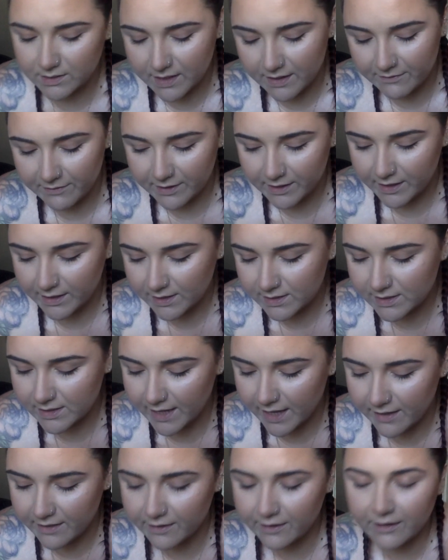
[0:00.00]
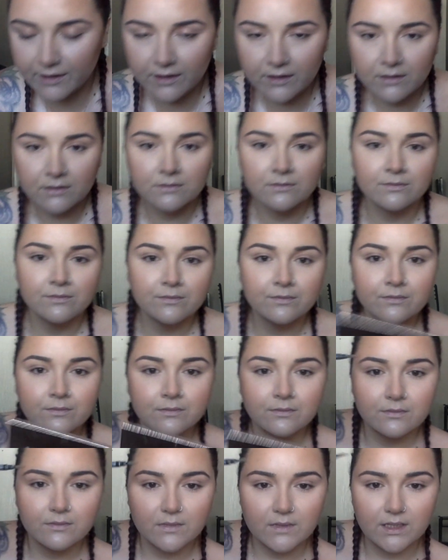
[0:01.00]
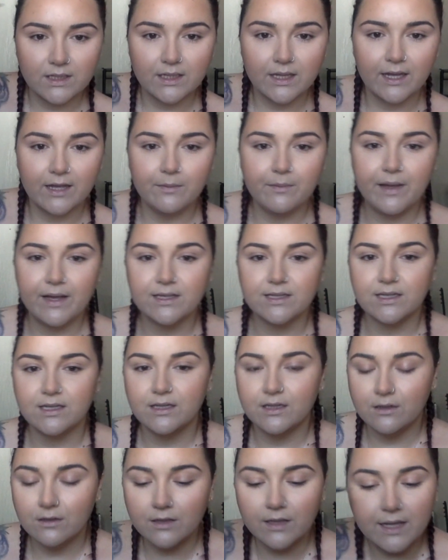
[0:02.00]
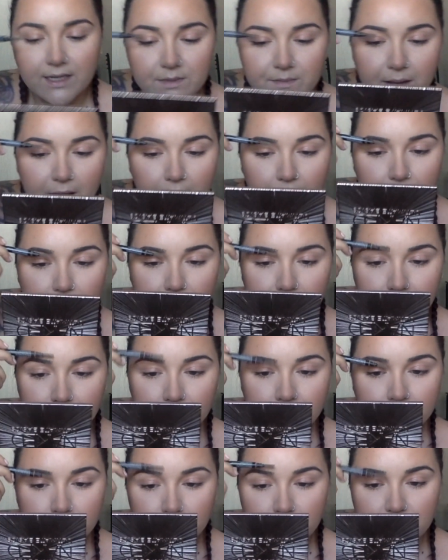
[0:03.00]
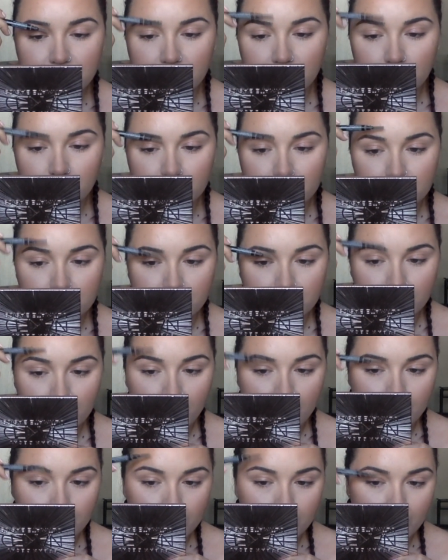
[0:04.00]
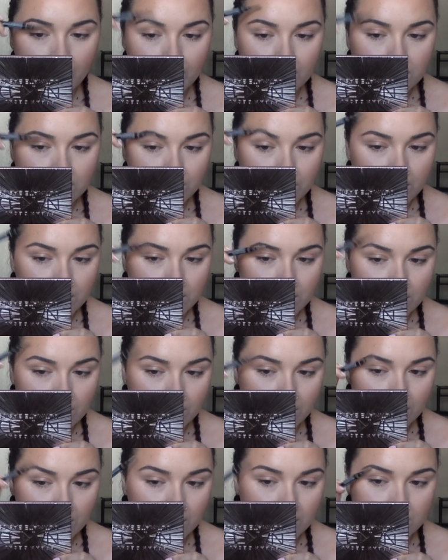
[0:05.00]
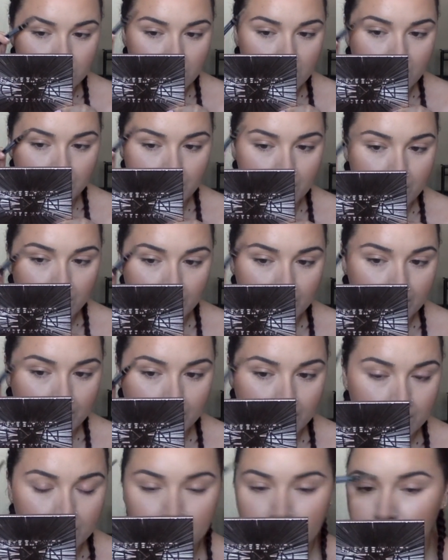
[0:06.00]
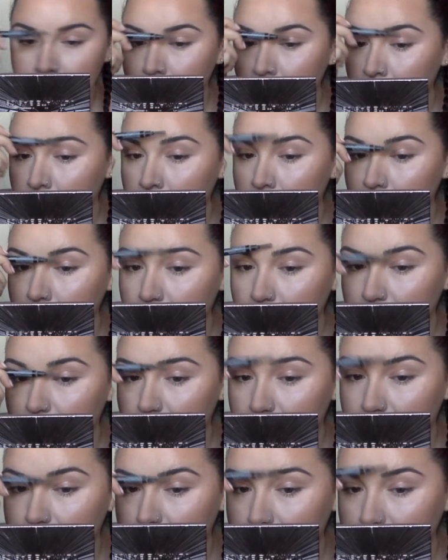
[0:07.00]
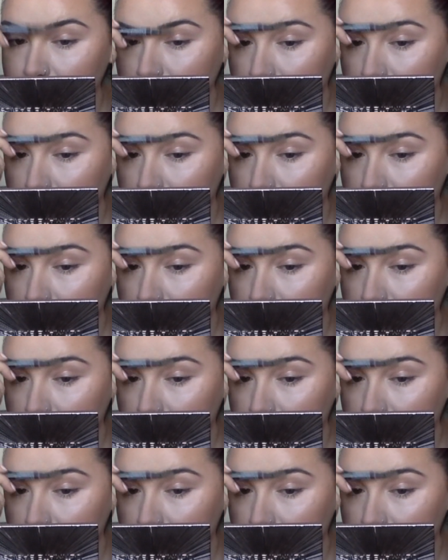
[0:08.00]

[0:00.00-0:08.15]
everything together and like makes it a little less powdery. I'm just gonna brush through my eyebrow hairs because I feel like there's a lot of powder in there.